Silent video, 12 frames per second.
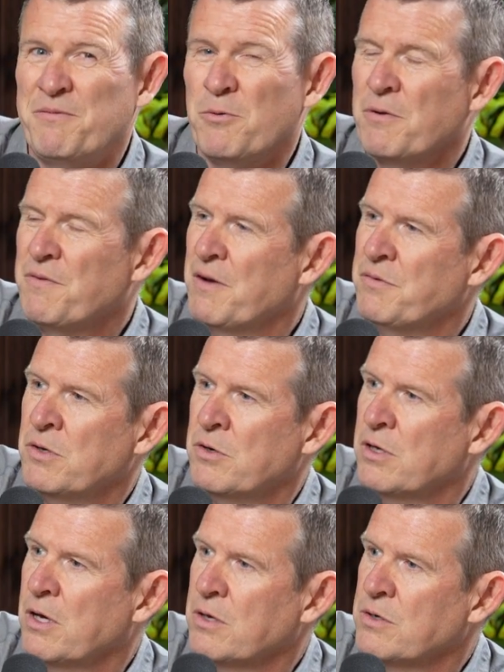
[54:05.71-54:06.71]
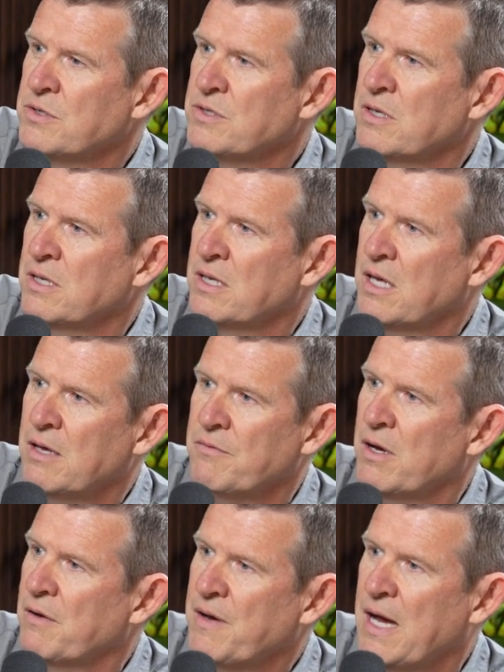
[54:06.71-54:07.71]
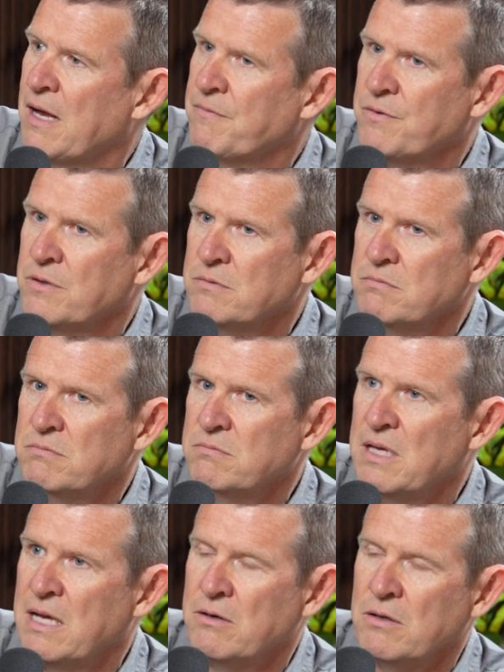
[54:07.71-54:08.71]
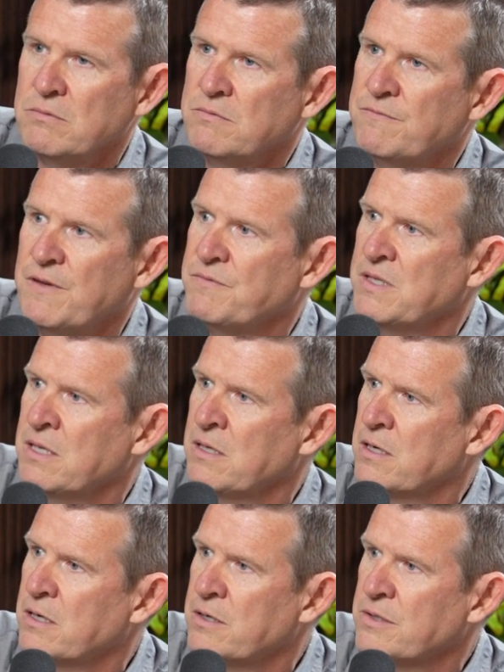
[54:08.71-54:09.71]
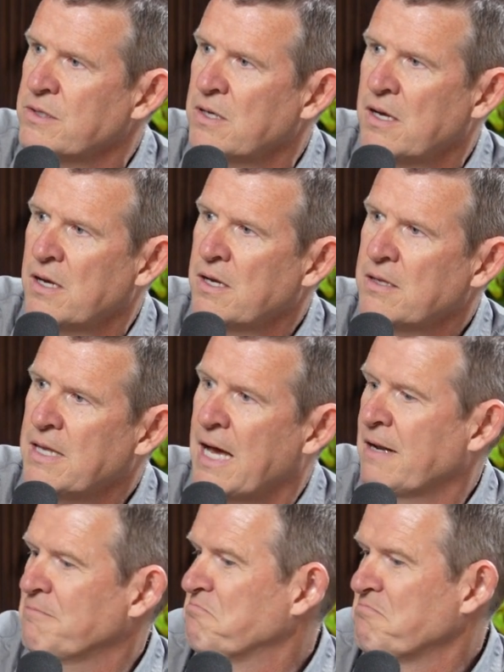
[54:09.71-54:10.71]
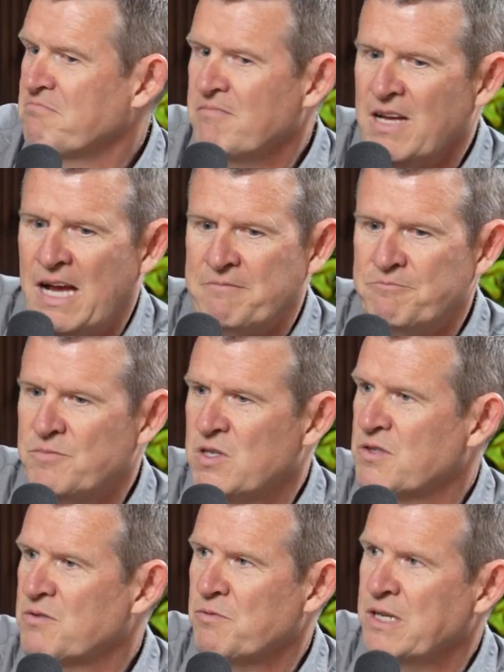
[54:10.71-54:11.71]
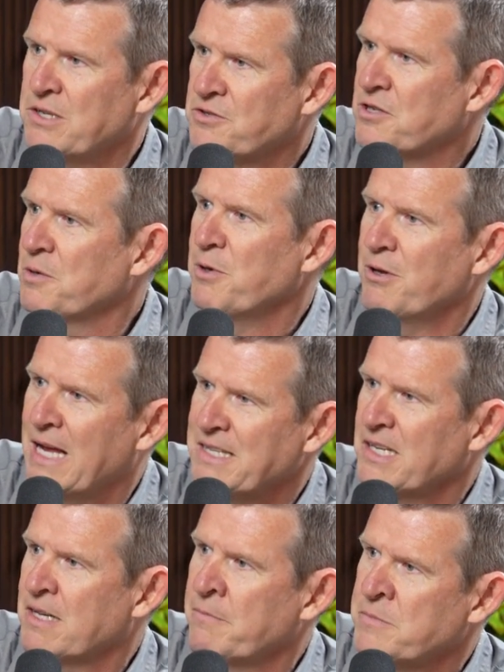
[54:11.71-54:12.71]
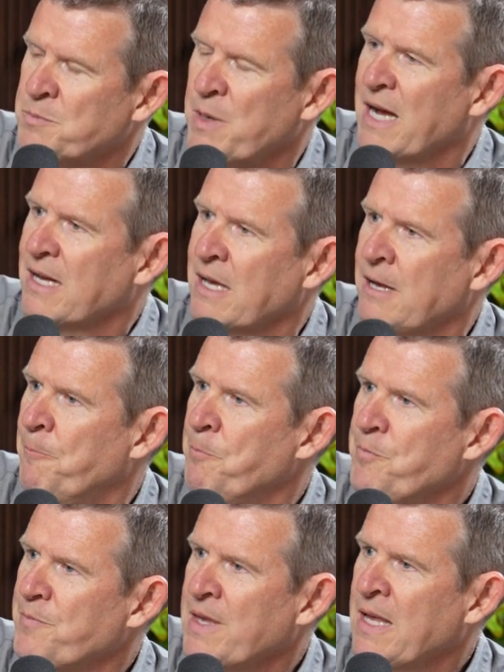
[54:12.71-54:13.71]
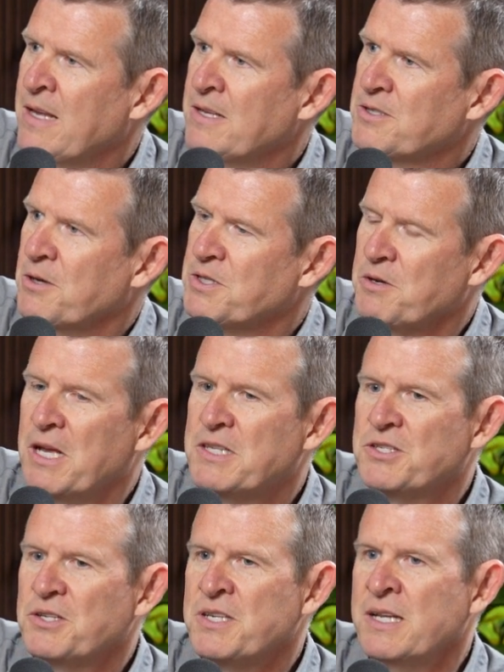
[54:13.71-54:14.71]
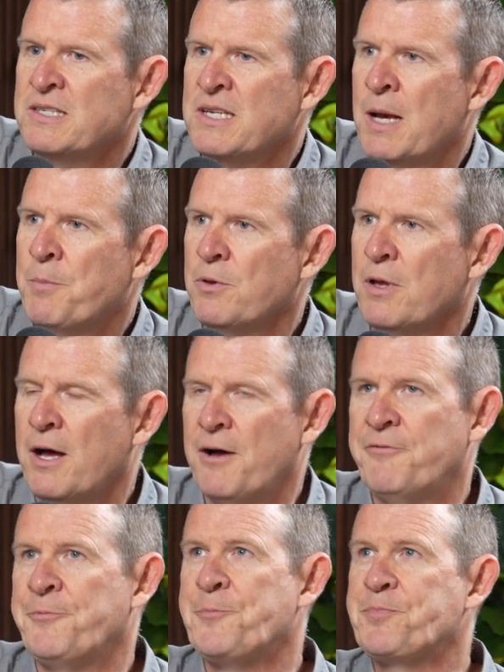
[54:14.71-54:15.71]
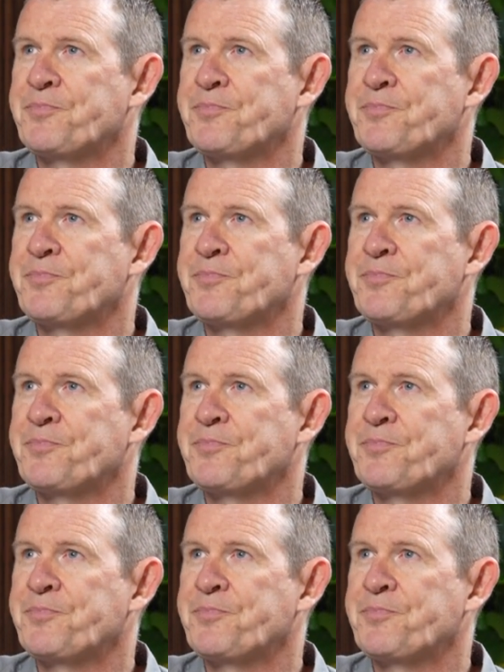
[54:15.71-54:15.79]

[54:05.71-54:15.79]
$400 or $500 in Kiva I've had for, 15 years that I just redistribute as it comes back in. So it's just an example of